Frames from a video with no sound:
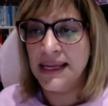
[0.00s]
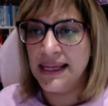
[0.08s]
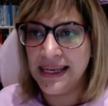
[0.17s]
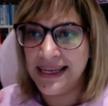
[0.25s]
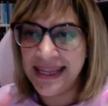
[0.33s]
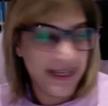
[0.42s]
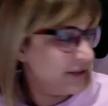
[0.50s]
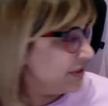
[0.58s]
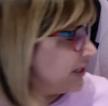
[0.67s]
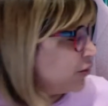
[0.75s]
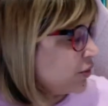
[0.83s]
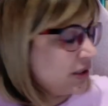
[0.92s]
Linear
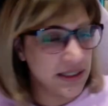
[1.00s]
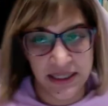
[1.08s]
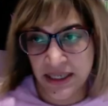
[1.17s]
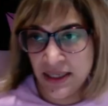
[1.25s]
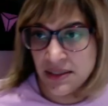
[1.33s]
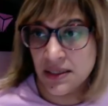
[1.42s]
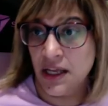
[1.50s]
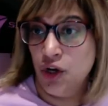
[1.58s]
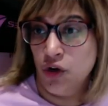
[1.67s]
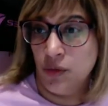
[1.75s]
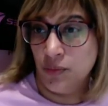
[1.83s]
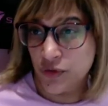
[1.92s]
inequalities, a
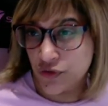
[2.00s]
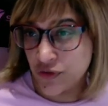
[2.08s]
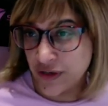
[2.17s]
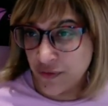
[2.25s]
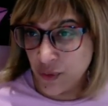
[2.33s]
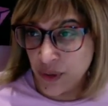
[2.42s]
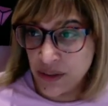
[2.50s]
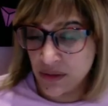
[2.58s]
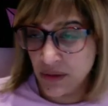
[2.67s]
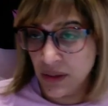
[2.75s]
lot more straightforward.